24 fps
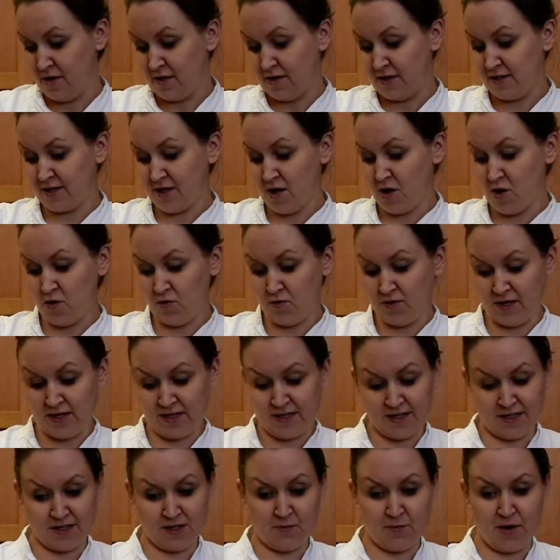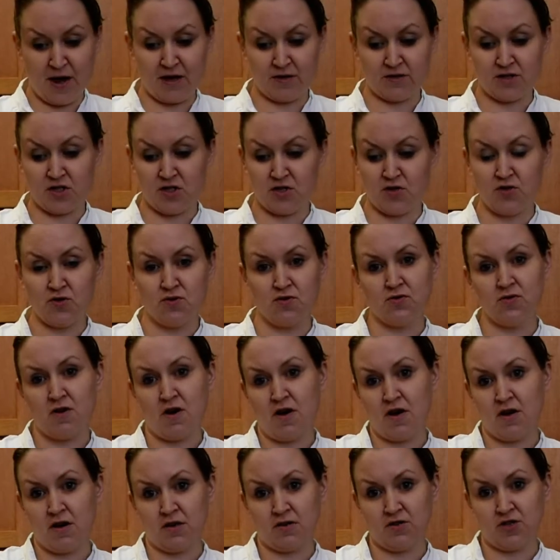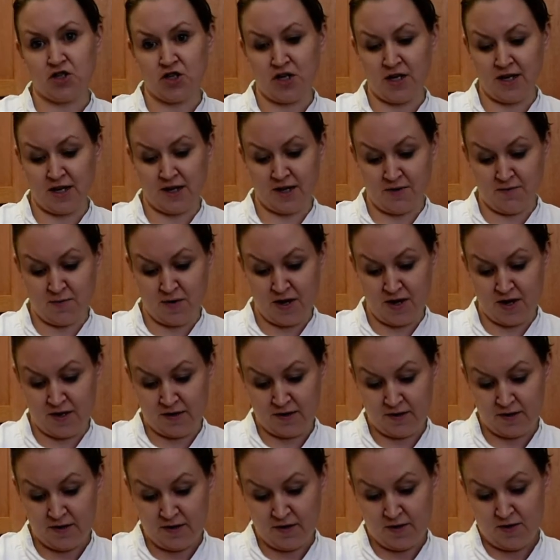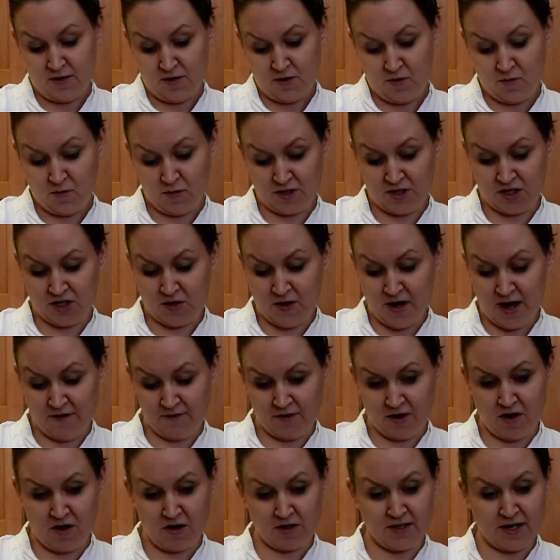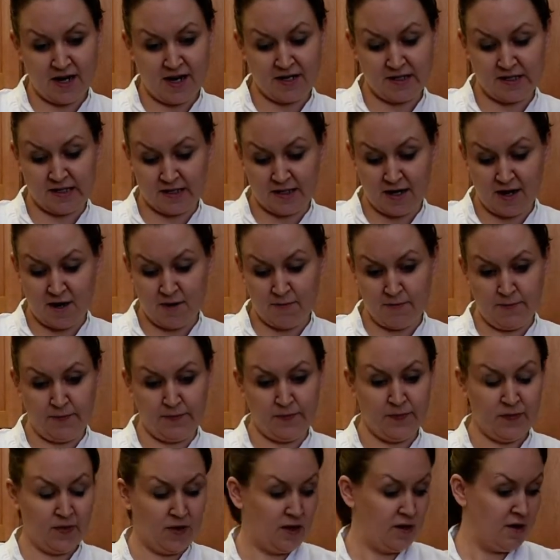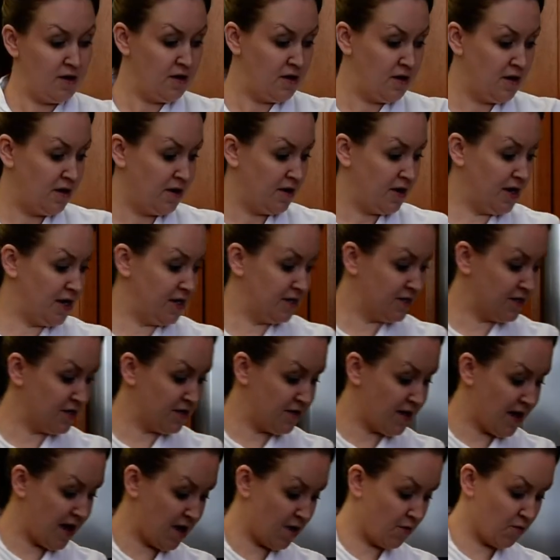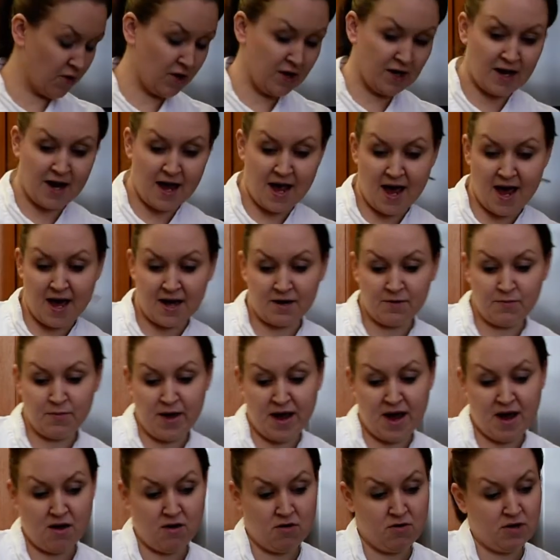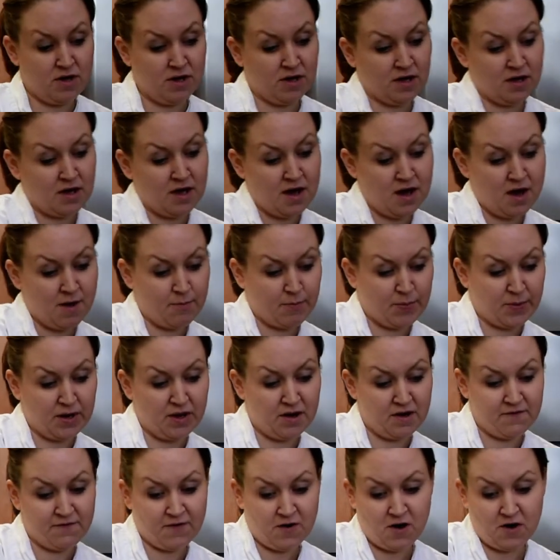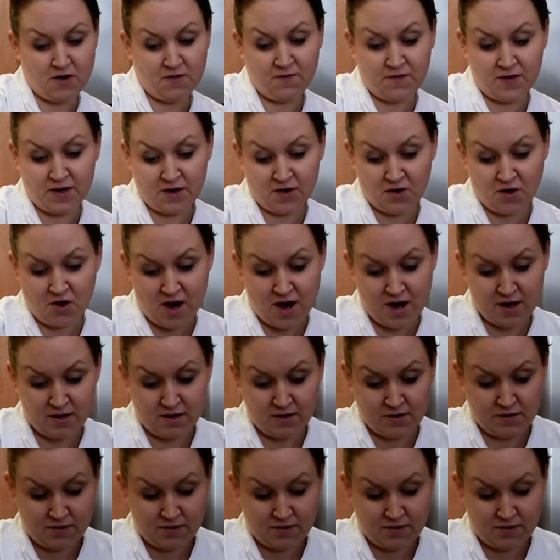So this is about 2 large jicama once you have it all diced up. And to that, we're going to add about a cup of our vinaigrette.